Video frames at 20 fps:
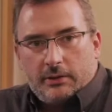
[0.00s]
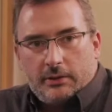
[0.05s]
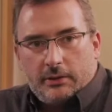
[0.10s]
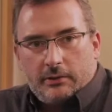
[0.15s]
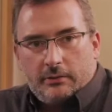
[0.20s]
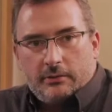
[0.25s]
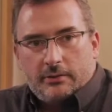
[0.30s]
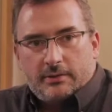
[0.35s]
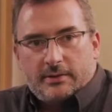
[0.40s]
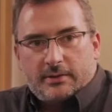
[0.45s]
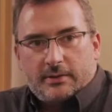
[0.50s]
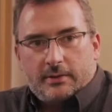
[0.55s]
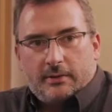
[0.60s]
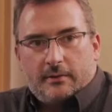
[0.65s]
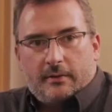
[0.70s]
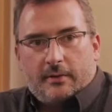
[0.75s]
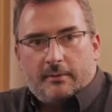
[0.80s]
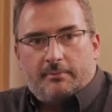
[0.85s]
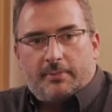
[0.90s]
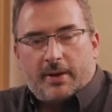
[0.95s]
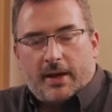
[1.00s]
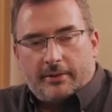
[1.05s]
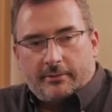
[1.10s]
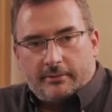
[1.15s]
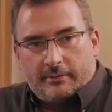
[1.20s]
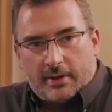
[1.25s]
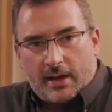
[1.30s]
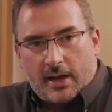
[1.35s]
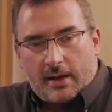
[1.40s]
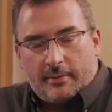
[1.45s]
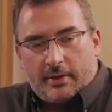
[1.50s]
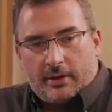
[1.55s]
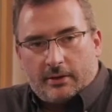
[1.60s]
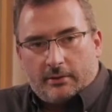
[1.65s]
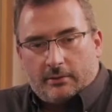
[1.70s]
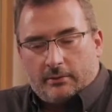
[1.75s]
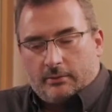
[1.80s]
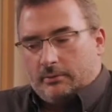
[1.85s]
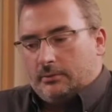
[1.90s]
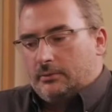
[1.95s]
use the
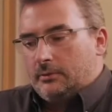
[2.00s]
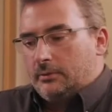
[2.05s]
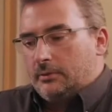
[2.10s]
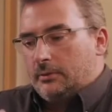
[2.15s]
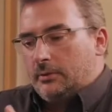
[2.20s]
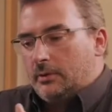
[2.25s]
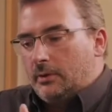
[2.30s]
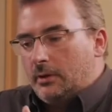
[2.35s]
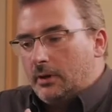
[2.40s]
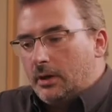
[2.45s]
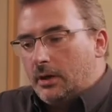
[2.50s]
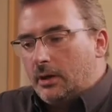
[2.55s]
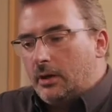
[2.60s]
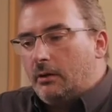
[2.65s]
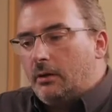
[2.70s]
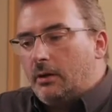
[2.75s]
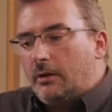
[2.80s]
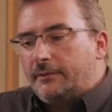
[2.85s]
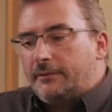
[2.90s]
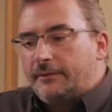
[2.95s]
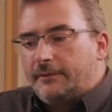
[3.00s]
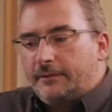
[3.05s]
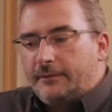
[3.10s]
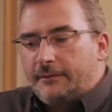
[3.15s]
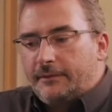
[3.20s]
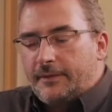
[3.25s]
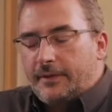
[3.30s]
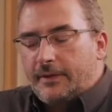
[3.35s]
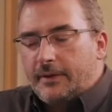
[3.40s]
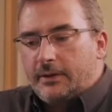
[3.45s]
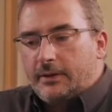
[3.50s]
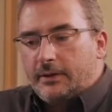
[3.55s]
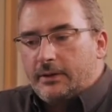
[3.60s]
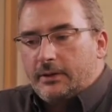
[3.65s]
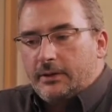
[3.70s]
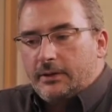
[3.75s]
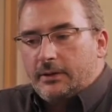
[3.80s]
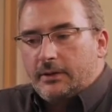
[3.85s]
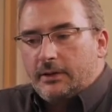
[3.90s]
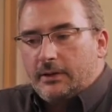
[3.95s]
panorama of
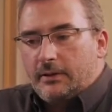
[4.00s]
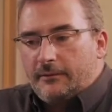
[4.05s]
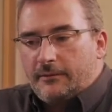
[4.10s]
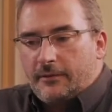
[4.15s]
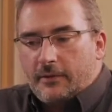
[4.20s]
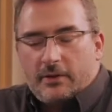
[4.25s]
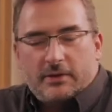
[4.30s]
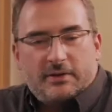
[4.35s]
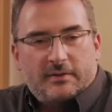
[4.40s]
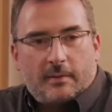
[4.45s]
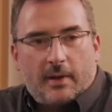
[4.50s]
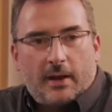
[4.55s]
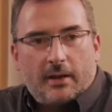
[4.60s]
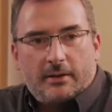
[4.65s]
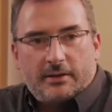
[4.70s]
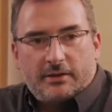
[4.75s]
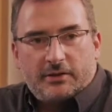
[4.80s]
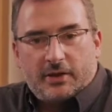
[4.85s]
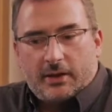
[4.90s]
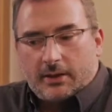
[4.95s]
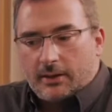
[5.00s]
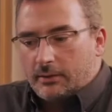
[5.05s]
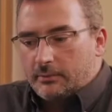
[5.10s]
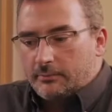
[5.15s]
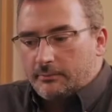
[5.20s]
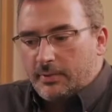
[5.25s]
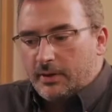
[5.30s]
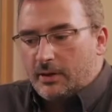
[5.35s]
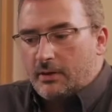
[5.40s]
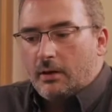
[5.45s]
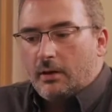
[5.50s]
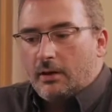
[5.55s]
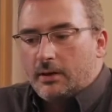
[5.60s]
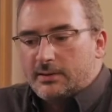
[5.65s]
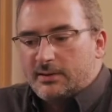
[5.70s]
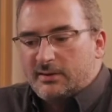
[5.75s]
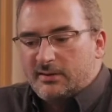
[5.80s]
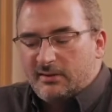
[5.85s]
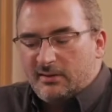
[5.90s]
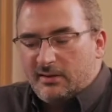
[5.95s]
the first violin channel,
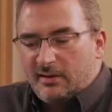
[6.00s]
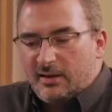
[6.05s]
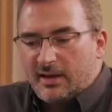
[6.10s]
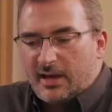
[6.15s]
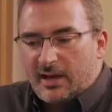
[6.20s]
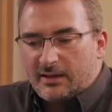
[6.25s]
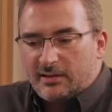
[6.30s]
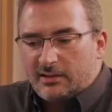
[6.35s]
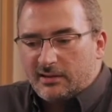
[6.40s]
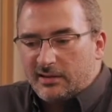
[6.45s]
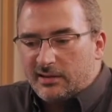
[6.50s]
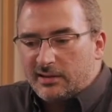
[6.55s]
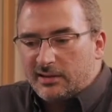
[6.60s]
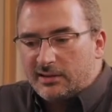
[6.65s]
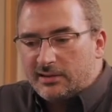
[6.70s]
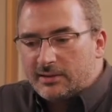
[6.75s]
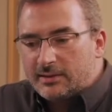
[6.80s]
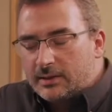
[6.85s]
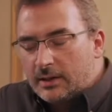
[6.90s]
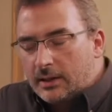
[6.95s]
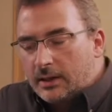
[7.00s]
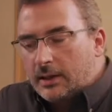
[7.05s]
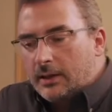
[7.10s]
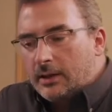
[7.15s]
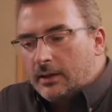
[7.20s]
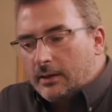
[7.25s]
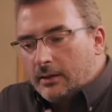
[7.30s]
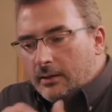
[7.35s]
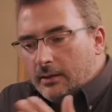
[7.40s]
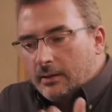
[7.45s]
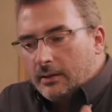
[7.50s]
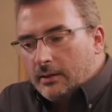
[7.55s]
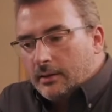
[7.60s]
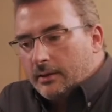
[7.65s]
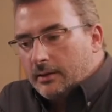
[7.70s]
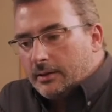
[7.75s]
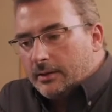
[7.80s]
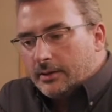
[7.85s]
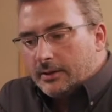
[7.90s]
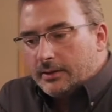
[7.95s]
because that is
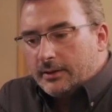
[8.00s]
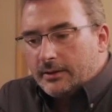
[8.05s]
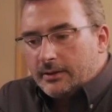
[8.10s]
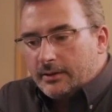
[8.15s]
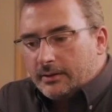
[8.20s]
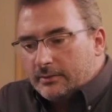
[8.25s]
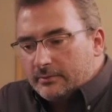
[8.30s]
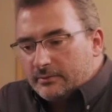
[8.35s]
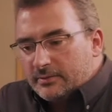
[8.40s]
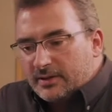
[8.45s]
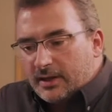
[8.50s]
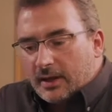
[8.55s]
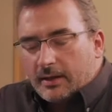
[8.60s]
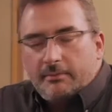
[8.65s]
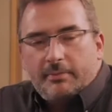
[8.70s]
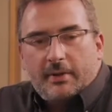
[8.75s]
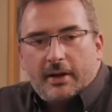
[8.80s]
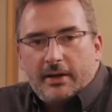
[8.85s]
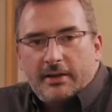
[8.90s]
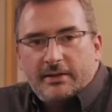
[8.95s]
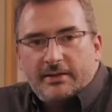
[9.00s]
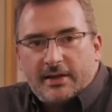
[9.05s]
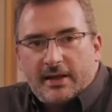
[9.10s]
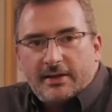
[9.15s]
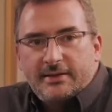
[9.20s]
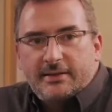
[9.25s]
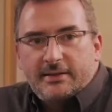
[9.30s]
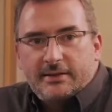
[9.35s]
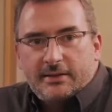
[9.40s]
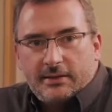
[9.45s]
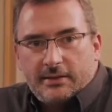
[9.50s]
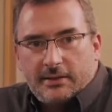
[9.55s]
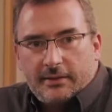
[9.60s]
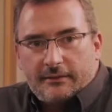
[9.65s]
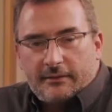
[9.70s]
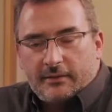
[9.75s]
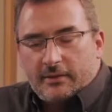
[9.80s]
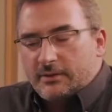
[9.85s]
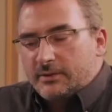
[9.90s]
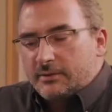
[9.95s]
done by intensity
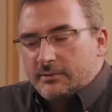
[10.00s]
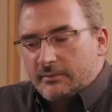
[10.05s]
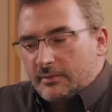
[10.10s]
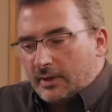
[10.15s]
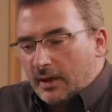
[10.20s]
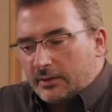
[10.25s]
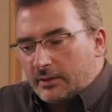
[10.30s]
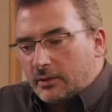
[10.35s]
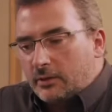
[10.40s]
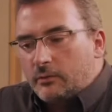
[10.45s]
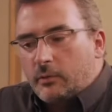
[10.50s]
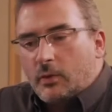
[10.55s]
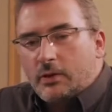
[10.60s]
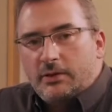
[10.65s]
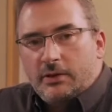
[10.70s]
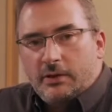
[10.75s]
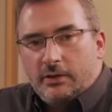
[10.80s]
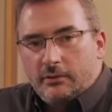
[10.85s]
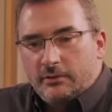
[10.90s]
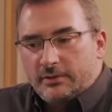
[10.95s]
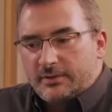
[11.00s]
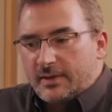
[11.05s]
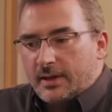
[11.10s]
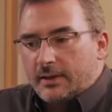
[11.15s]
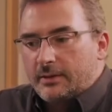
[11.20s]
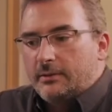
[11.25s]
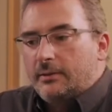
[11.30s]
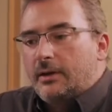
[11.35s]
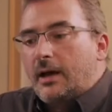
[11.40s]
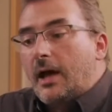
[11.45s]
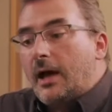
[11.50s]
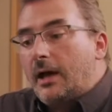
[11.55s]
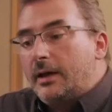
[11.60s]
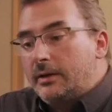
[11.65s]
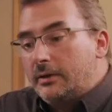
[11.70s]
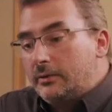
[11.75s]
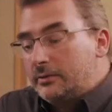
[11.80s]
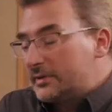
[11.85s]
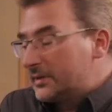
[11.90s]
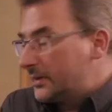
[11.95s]
difference. I don't want to use that. I
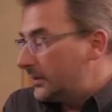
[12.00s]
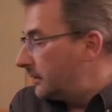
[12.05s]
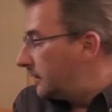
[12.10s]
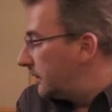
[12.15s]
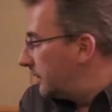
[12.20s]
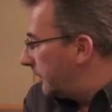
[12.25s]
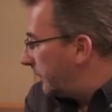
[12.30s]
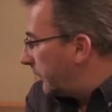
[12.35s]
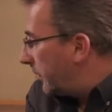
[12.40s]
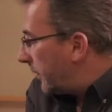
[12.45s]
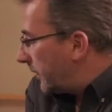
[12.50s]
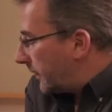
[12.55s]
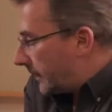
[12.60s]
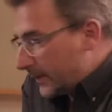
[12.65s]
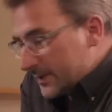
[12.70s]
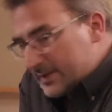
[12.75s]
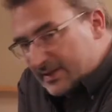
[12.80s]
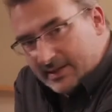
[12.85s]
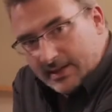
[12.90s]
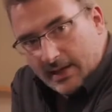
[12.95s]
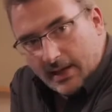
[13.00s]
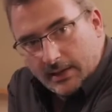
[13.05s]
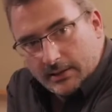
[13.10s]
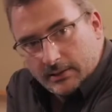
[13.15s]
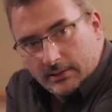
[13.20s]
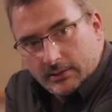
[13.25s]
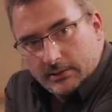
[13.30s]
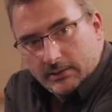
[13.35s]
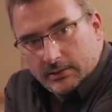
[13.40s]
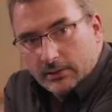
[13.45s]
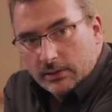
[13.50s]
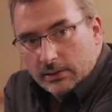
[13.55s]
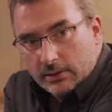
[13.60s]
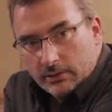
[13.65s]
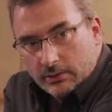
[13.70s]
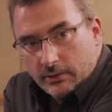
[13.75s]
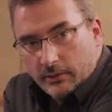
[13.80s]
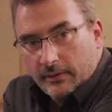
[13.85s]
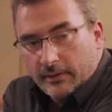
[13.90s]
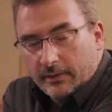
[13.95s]
use it for the send
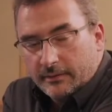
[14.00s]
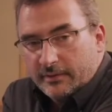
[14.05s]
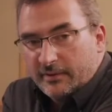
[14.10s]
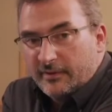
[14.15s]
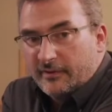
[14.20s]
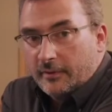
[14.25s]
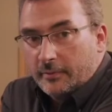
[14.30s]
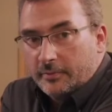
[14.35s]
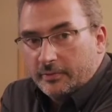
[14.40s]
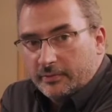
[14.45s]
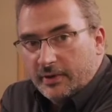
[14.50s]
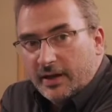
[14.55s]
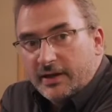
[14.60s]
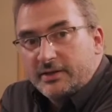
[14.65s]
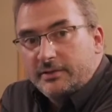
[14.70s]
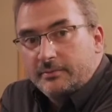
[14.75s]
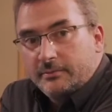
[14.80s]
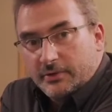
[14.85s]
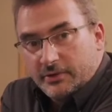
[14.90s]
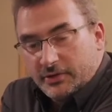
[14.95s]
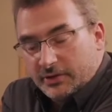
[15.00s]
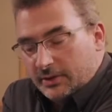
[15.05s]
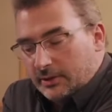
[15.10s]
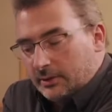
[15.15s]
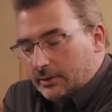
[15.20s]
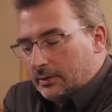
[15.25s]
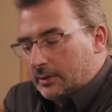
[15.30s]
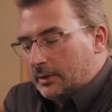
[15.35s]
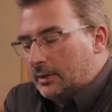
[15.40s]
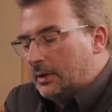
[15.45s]
to the reverberation machine,